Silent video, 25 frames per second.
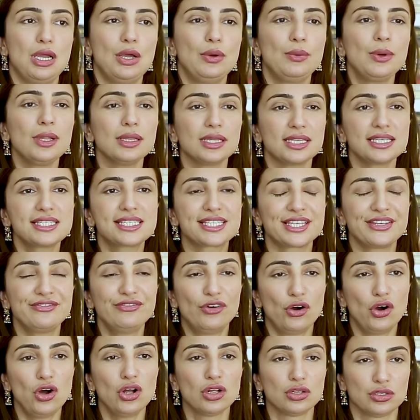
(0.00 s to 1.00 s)
Well, it's
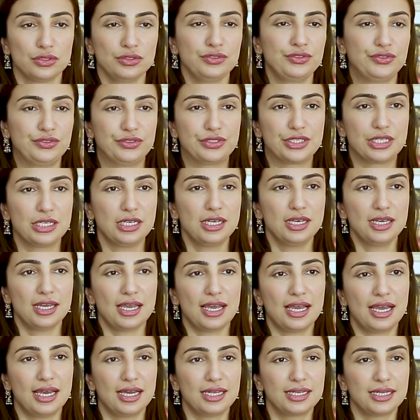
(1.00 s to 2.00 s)
evolved.
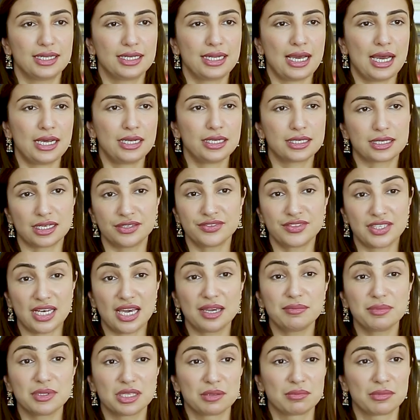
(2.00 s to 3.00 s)
And it had a tough
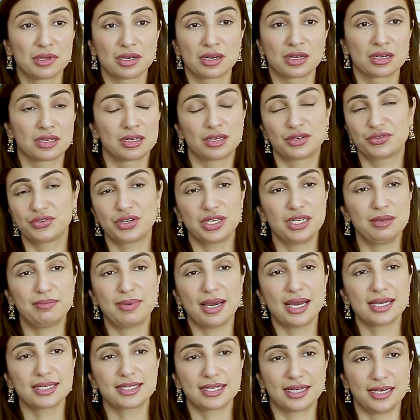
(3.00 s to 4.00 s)
time in the middle, a really
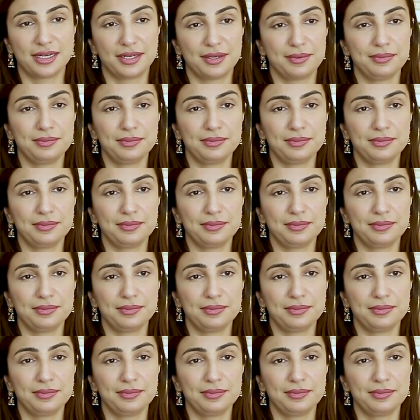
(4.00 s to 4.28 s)
bad time.